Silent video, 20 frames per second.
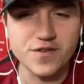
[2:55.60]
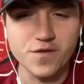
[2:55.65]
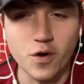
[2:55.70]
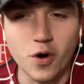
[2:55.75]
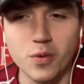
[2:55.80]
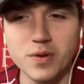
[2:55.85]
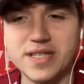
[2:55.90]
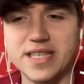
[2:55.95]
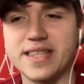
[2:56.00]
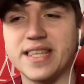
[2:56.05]

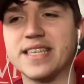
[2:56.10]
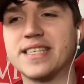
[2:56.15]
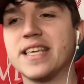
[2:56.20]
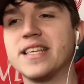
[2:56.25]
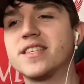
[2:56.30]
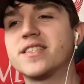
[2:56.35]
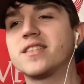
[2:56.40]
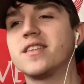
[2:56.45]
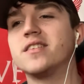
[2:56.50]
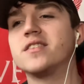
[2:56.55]
forward to this
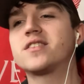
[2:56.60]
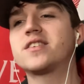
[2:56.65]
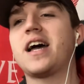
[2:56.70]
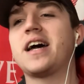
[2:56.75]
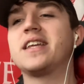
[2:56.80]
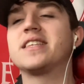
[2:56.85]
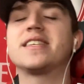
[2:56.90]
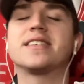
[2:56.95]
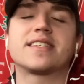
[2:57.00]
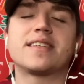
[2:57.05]
instance,
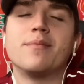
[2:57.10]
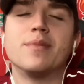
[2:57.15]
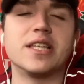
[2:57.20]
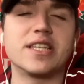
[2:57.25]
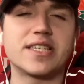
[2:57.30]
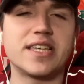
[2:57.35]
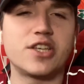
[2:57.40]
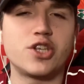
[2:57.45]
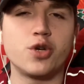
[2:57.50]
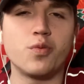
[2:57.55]
and it's a similar
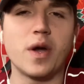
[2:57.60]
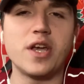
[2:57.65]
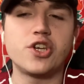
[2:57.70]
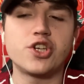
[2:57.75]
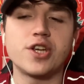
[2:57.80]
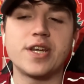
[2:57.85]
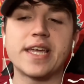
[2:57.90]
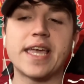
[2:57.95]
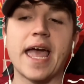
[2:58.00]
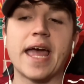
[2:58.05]

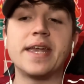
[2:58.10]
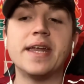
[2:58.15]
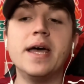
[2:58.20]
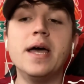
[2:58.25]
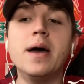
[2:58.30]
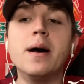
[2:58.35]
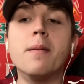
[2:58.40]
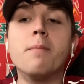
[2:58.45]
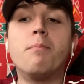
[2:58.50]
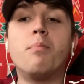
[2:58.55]
situation again.
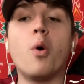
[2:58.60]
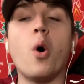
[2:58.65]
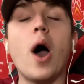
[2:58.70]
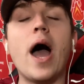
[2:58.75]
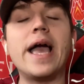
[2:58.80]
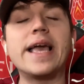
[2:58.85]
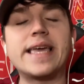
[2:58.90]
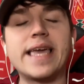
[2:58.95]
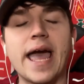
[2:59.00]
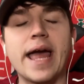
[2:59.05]
But
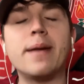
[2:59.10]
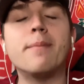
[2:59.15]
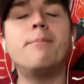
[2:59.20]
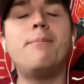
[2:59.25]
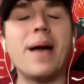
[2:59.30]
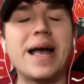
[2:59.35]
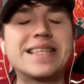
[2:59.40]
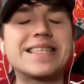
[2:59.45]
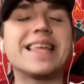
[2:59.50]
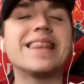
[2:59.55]
again,
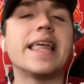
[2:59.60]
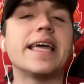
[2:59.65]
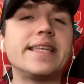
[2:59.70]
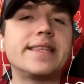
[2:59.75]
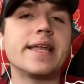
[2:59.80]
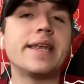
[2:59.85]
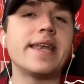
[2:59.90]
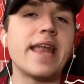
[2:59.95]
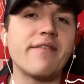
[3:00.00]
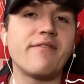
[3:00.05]
better late
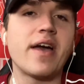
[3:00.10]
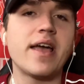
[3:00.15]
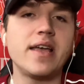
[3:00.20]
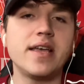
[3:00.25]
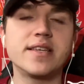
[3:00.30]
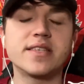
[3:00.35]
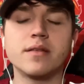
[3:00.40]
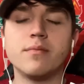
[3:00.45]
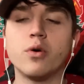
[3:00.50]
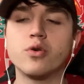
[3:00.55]
than never
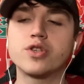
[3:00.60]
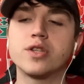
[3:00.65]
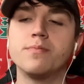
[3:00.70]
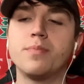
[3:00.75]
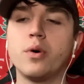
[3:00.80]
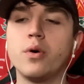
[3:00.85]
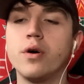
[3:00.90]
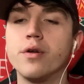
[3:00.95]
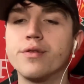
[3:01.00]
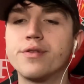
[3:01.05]
is the most
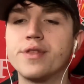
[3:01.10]
important